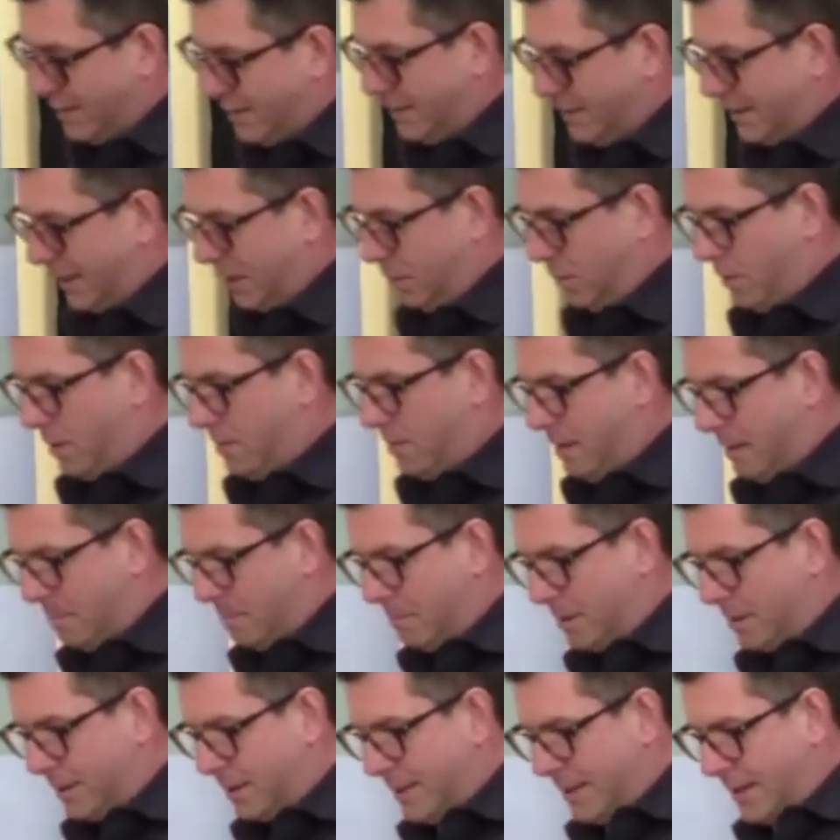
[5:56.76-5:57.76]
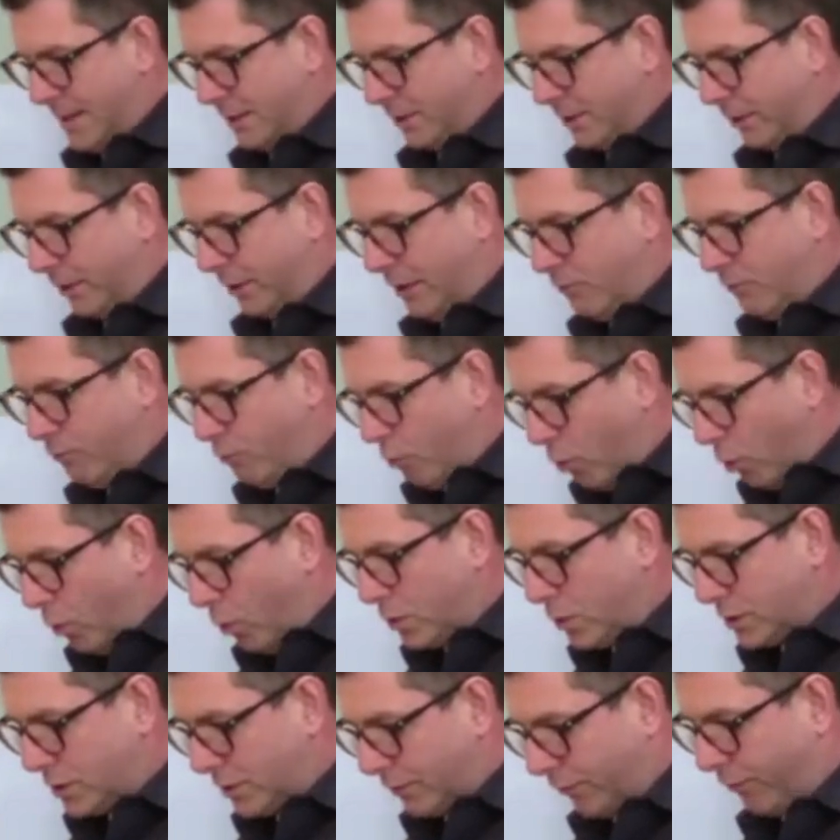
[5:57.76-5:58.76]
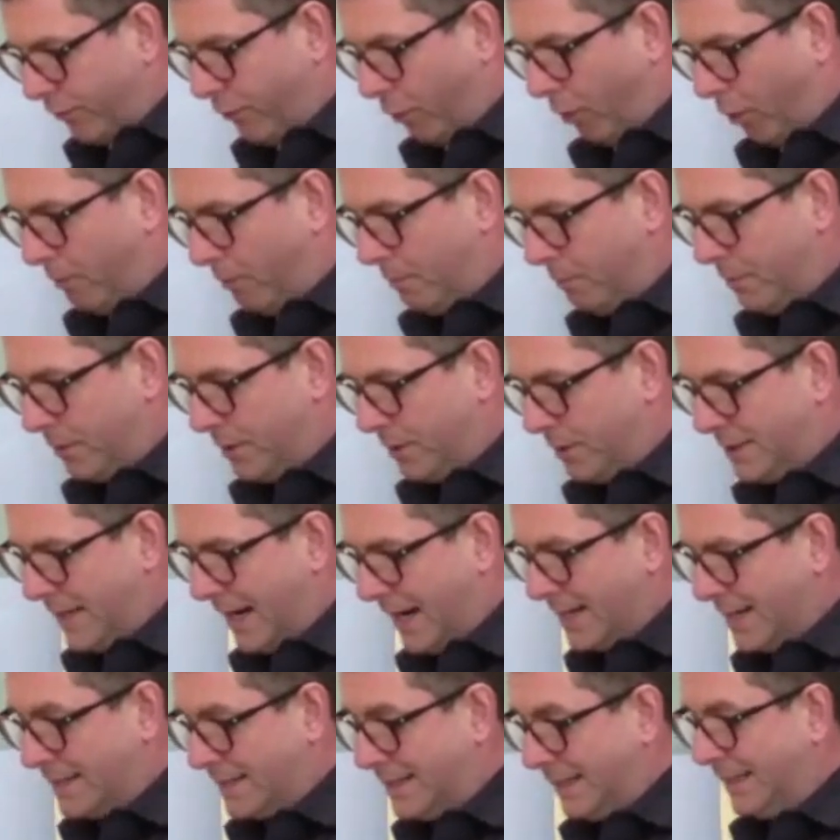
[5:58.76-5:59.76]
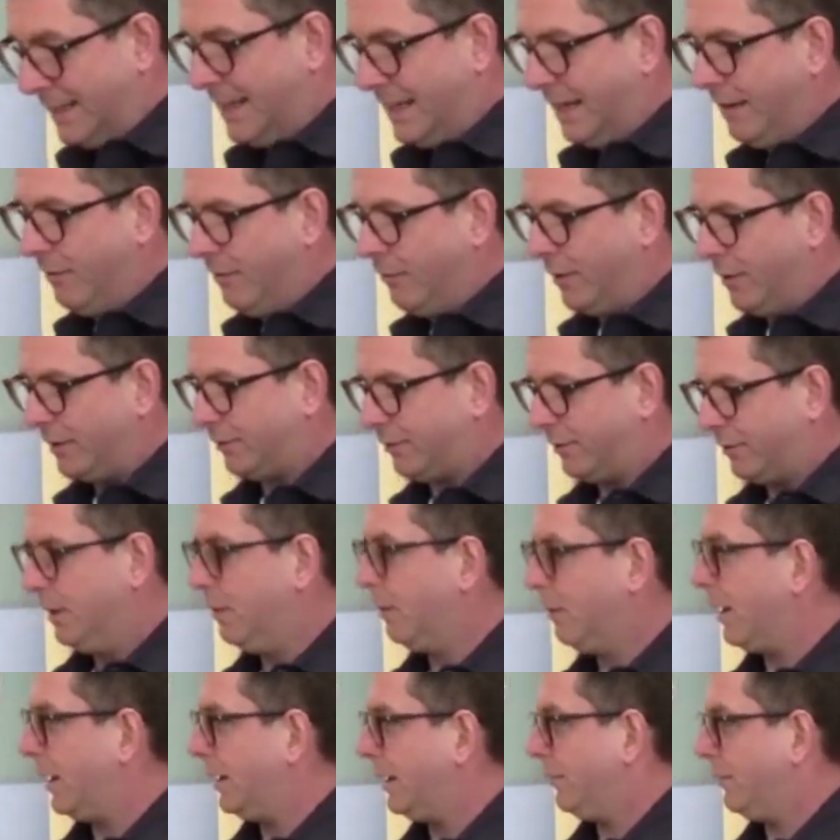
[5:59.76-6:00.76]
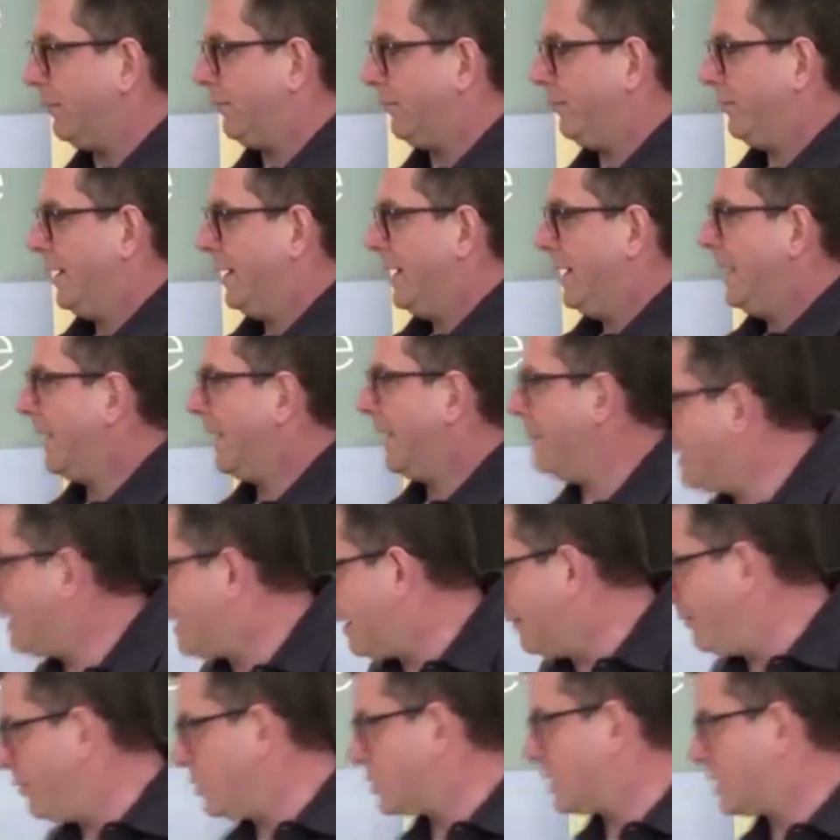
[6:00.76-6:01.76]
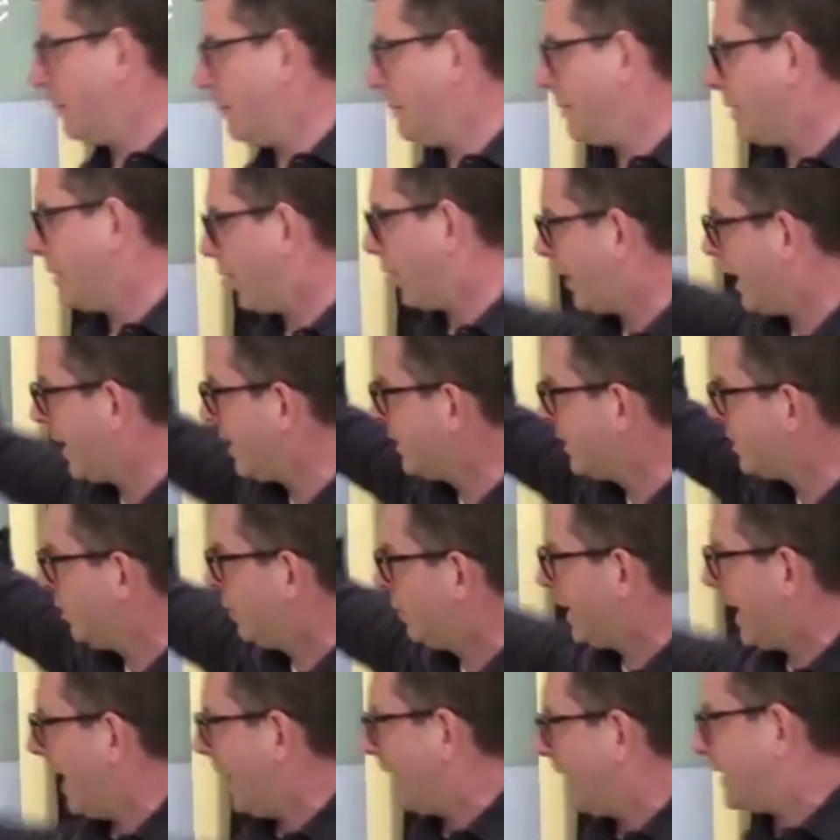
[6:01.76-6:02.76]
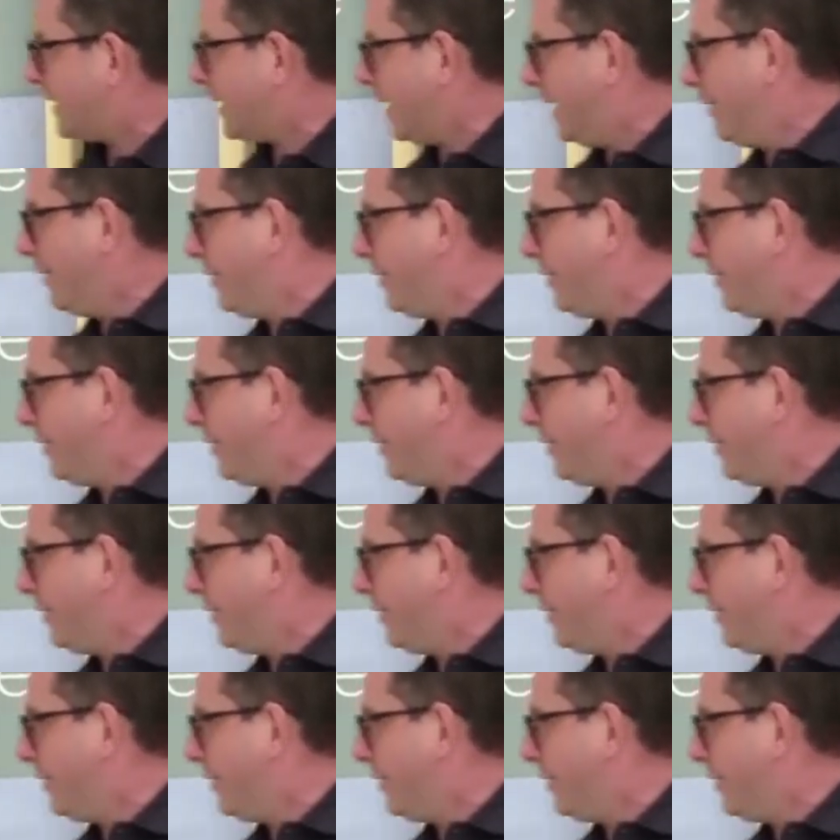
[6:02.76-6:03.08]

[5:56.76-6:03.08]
remember that he rose from the dead to give us new life. Let me give you some of the things you get in this